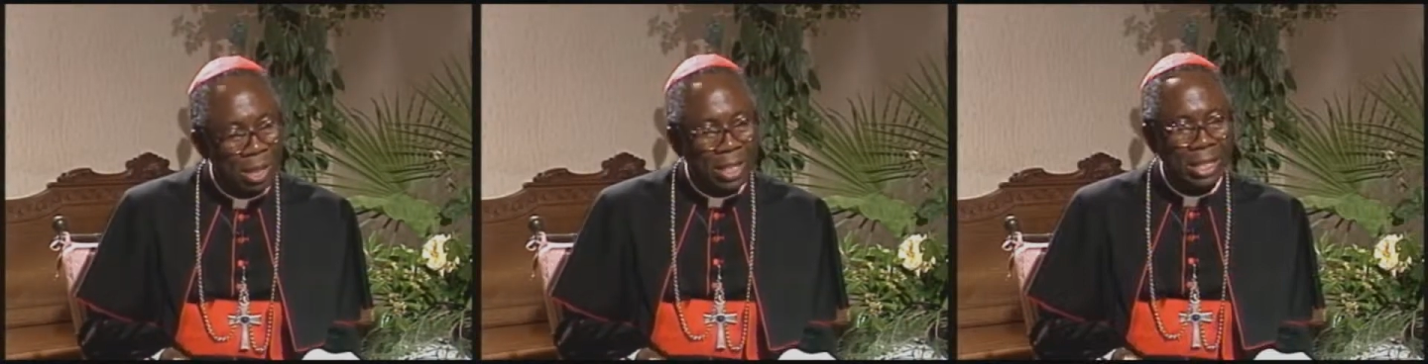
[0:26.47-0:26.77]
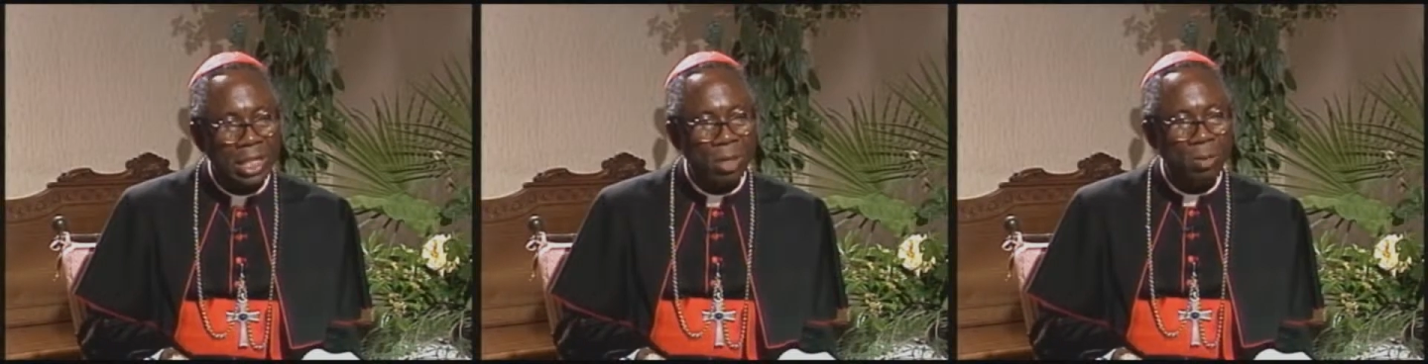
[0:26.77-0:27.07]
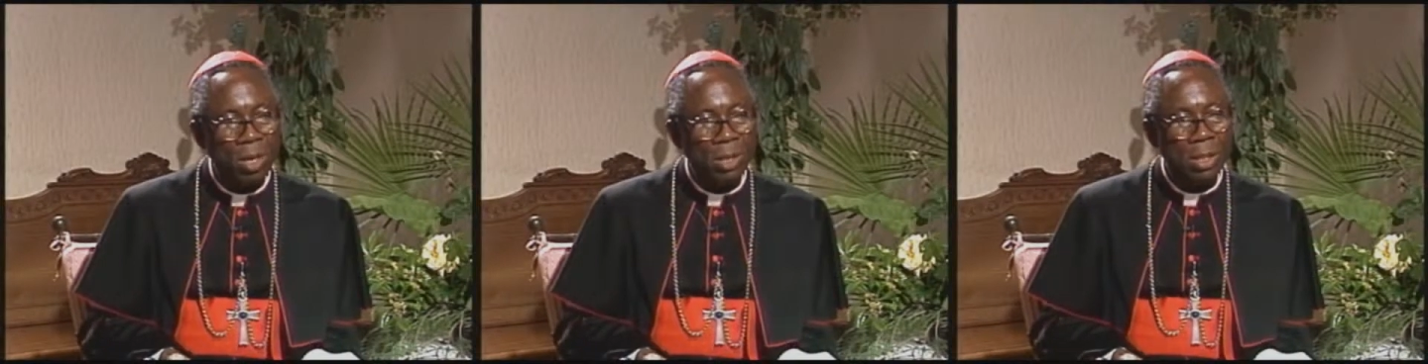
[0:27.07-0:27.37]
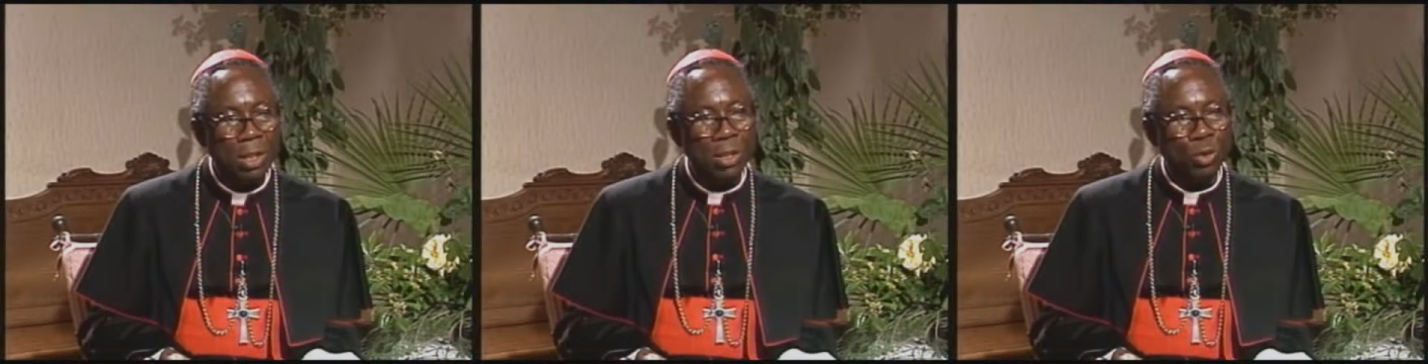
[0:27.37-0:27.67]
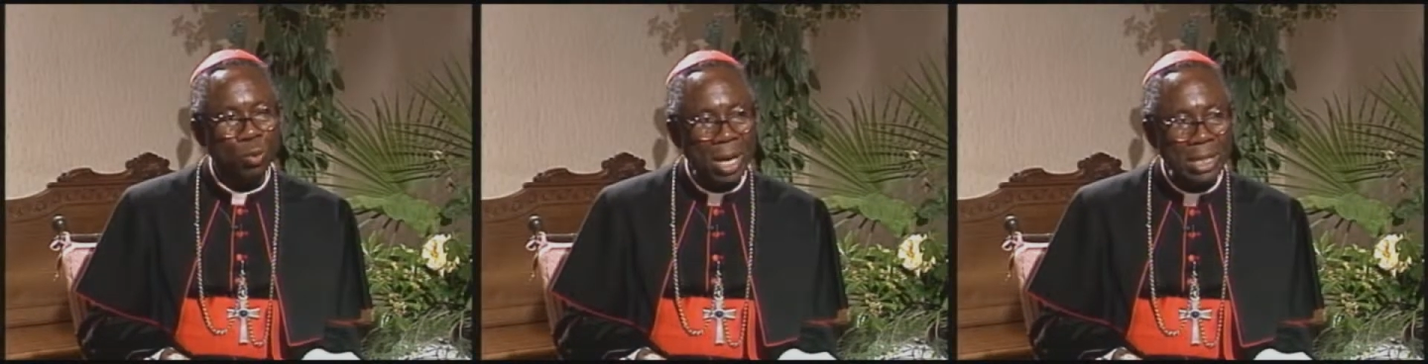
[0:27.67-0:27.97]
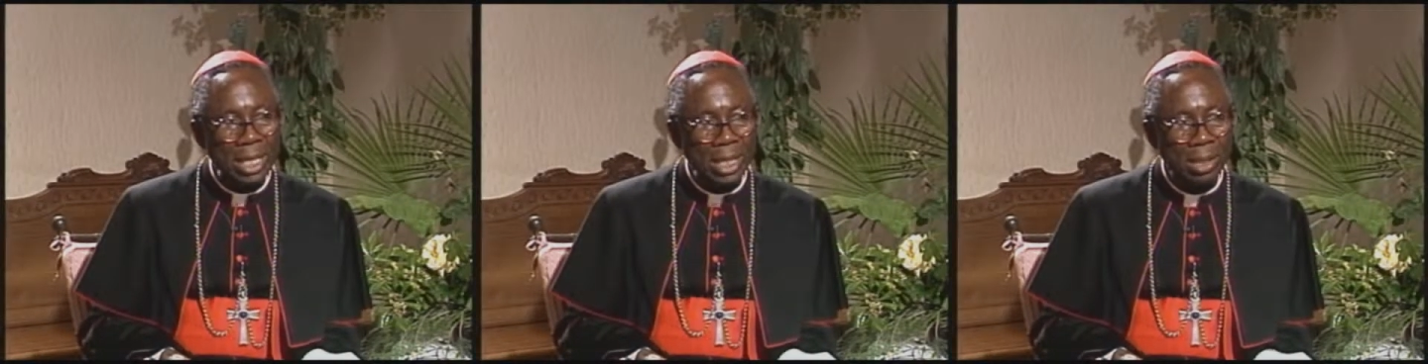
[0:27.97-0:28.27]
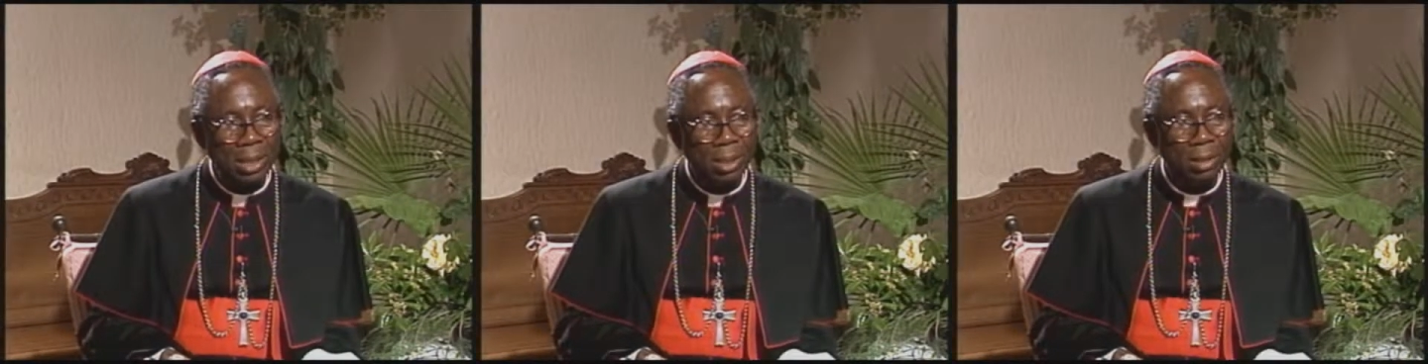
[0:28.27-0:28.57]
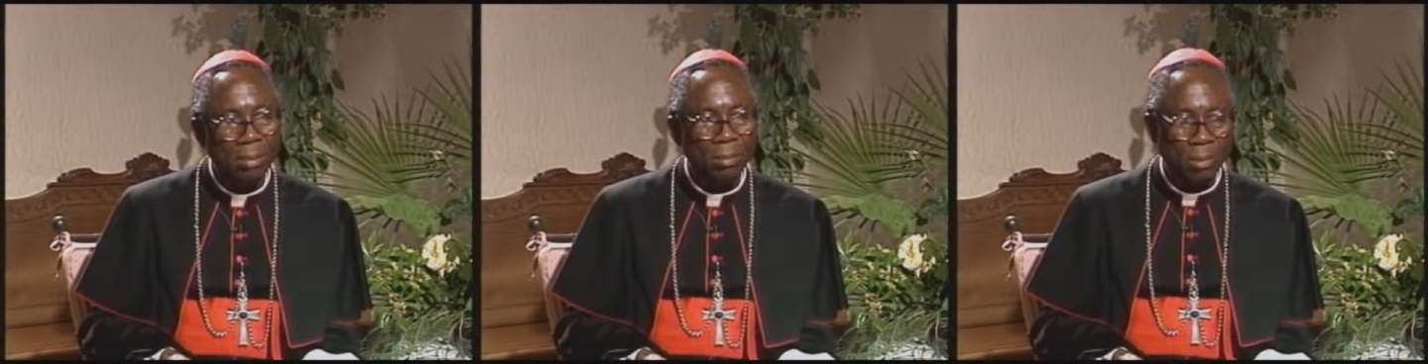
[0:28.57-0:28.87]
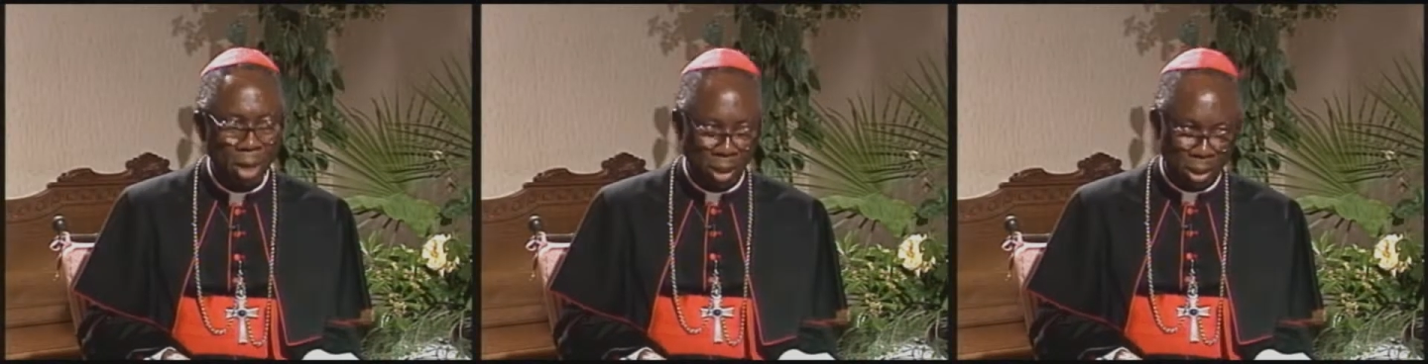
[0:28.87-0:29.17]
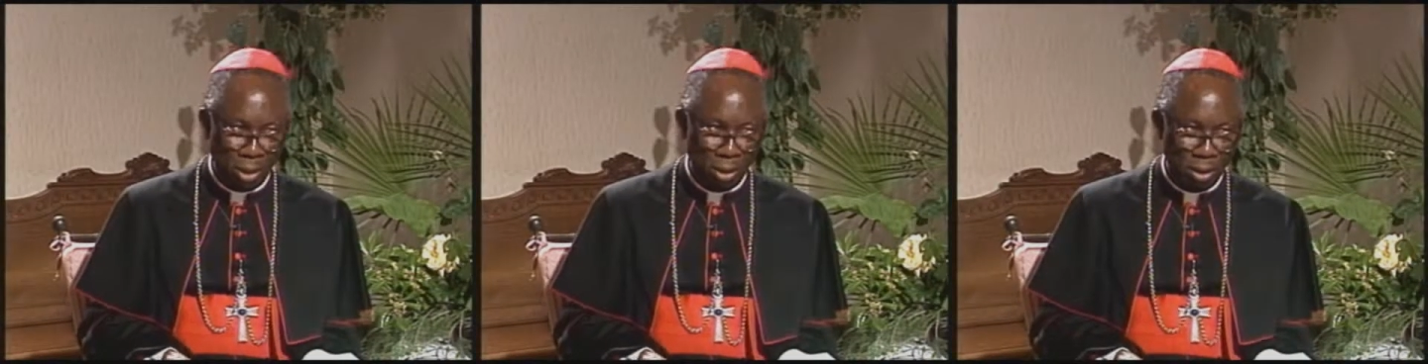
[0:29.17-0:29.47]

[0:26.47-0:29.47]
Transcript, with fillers: that he was sweating blood.